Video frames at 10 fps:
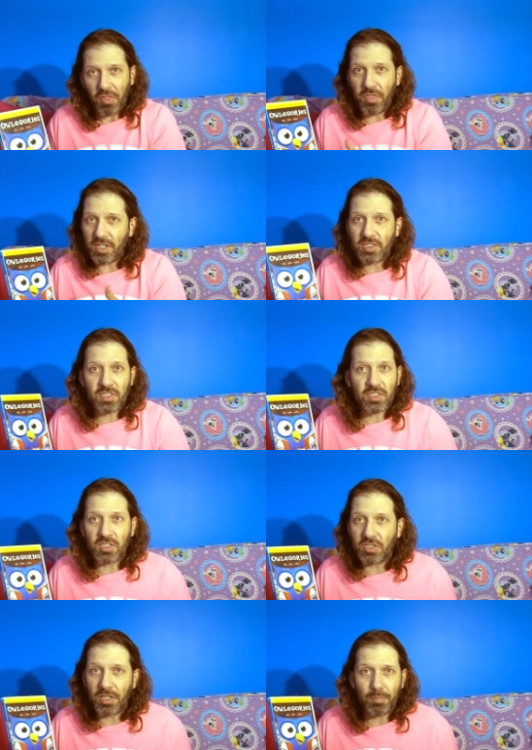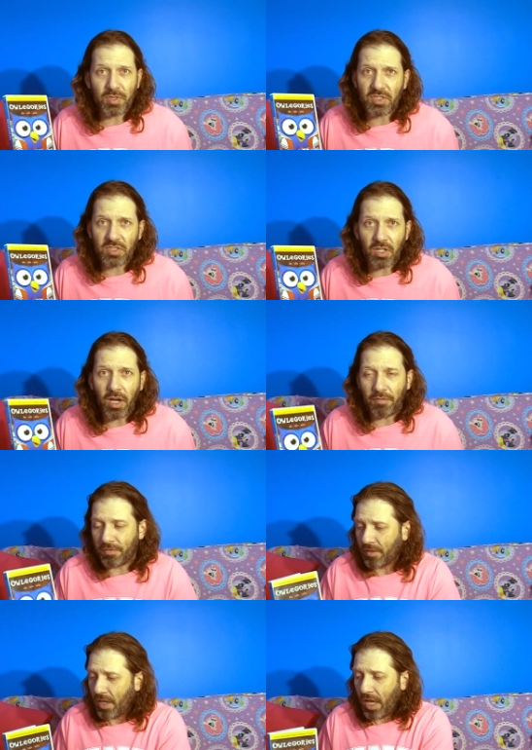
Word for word: this is the cheapest stuff.